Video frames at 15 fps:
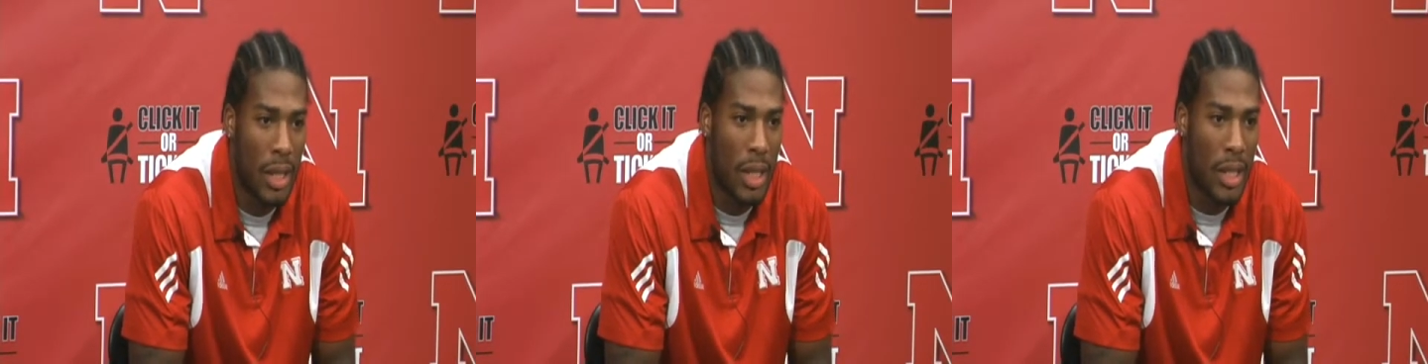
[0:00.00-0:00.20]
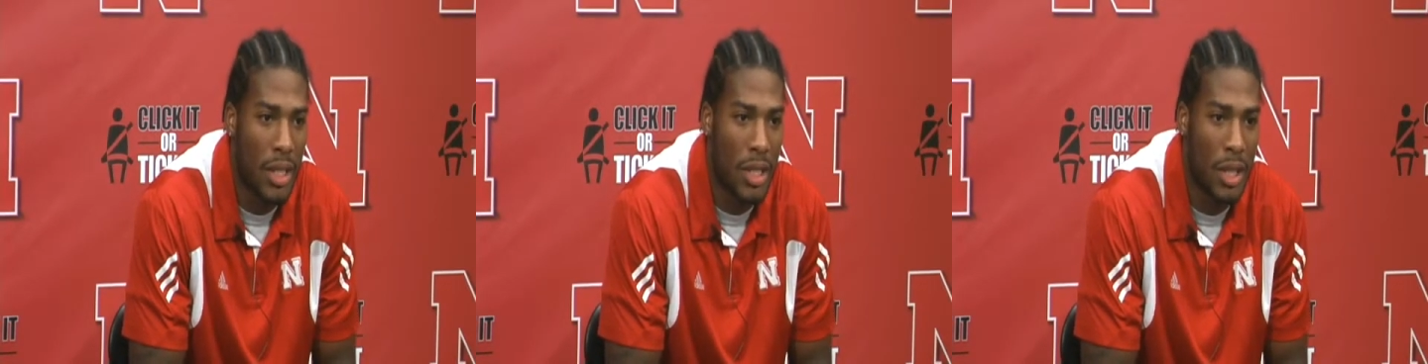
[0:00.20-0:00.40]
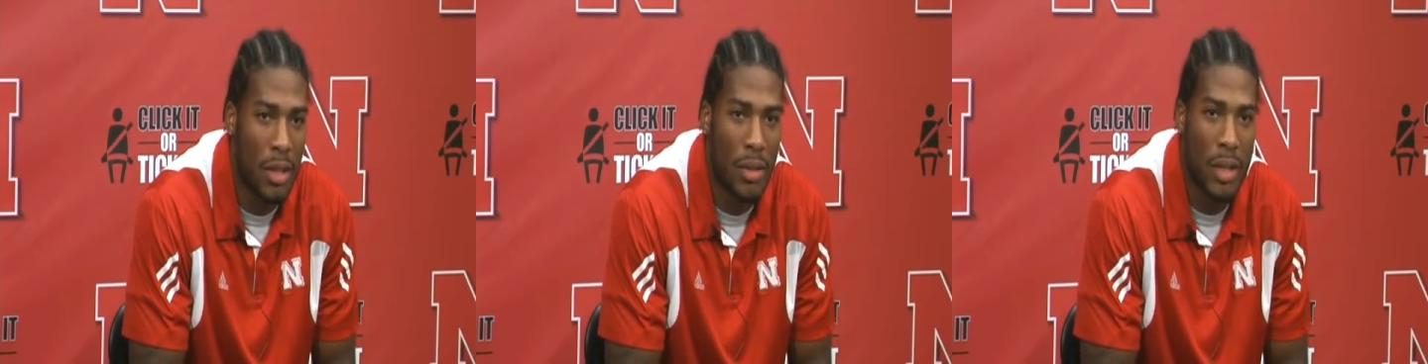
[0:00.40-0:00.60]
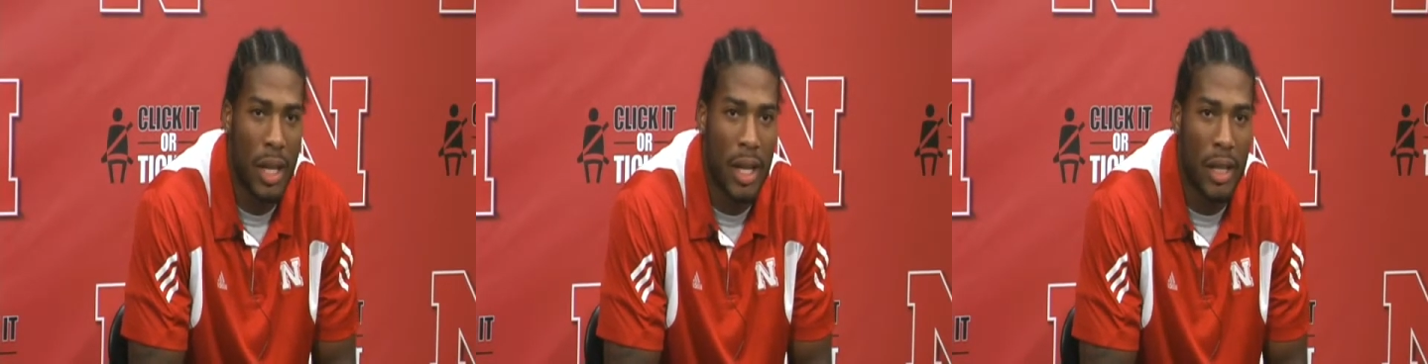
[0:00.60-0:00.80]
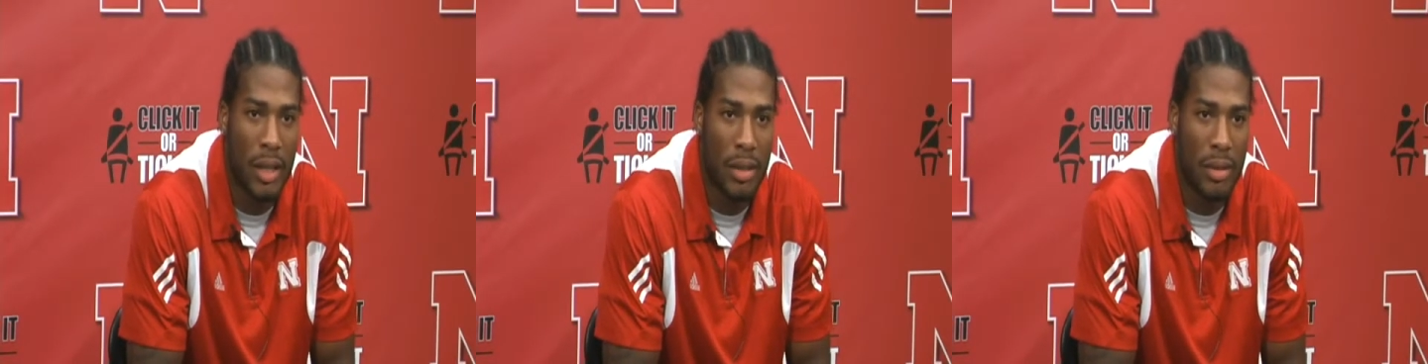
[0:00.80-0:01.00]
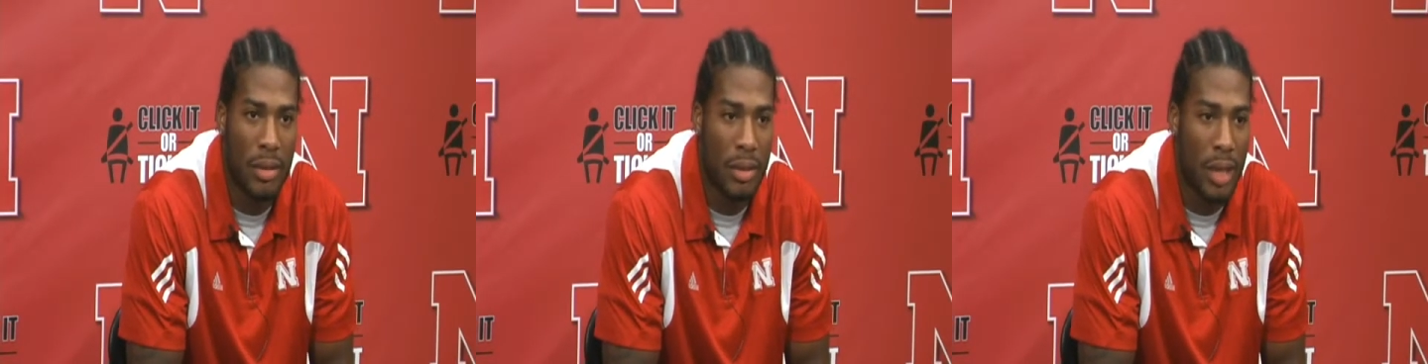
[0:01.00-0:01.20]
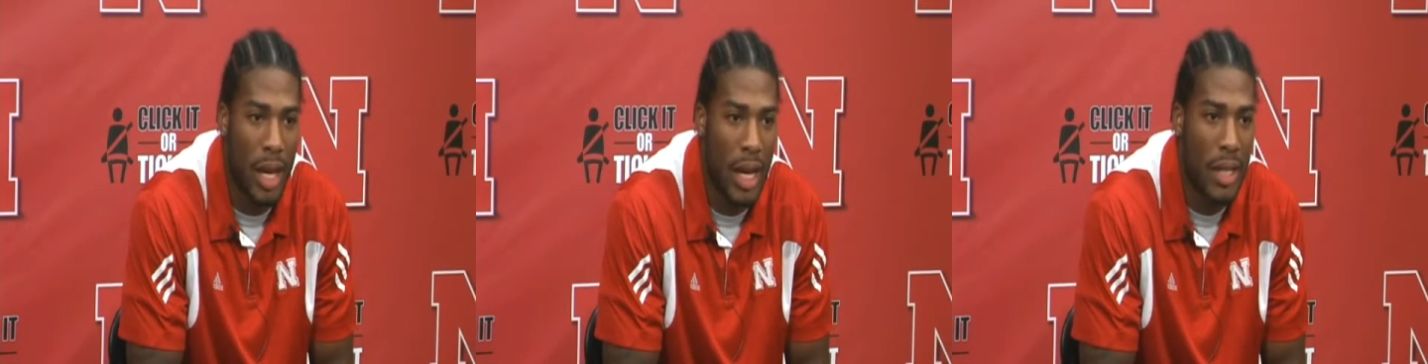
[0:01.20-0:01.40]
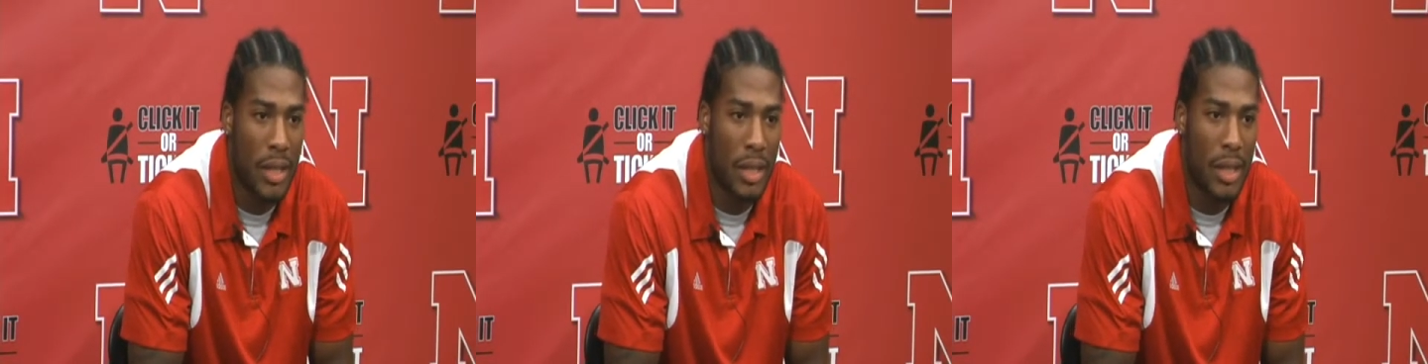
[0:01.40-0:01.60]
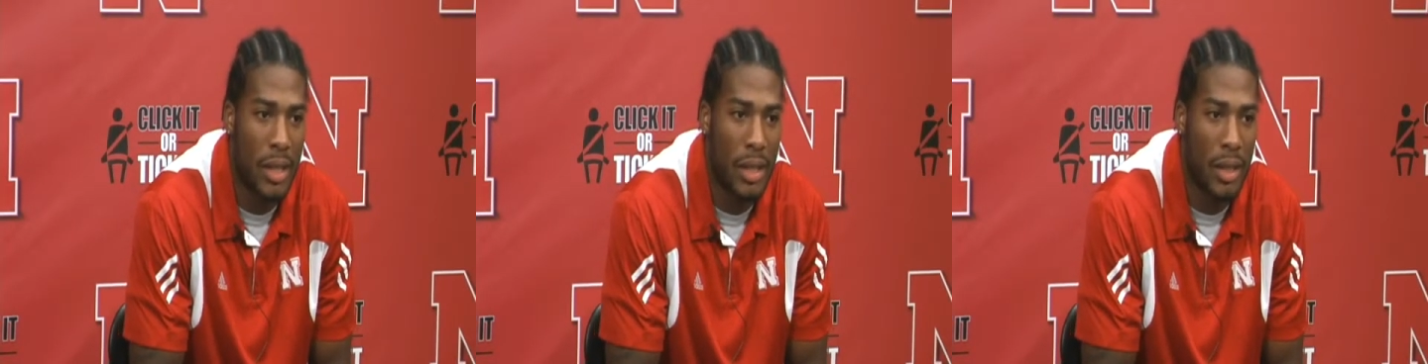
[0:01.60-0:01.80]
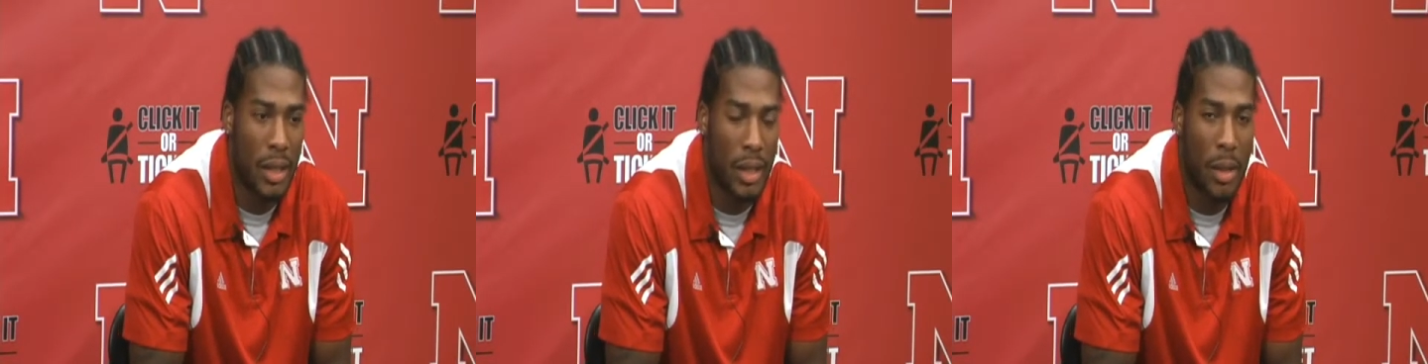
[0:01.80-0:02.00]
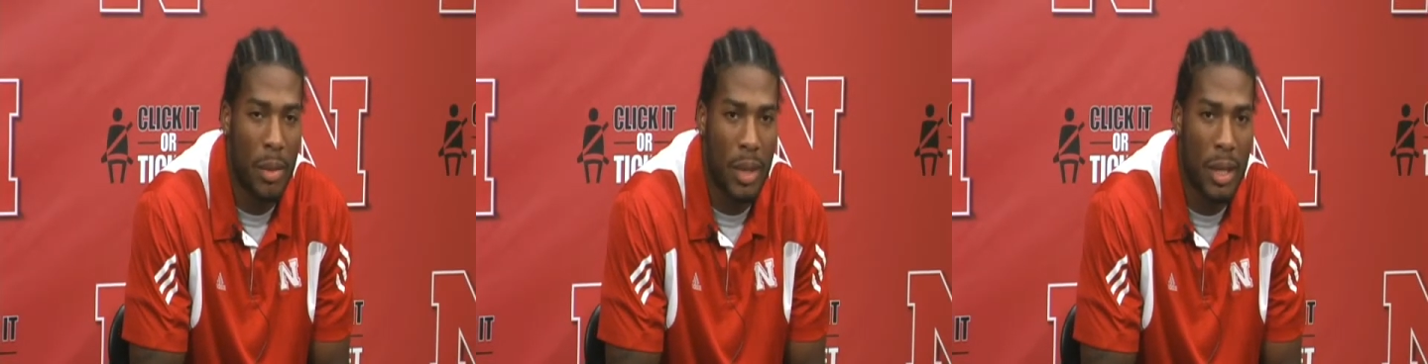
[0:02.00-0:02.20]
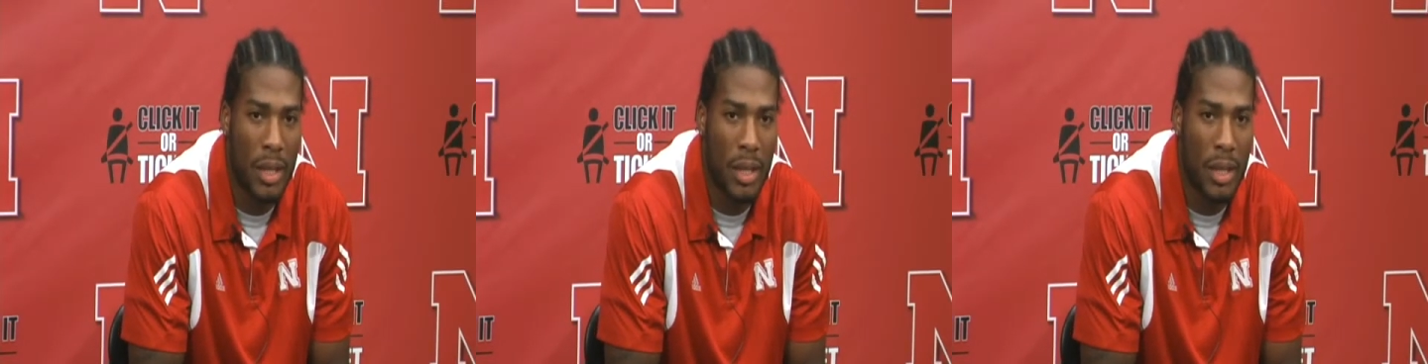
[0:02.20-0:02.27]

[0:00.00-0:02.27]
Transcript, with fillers: they showed that last year, and I mean,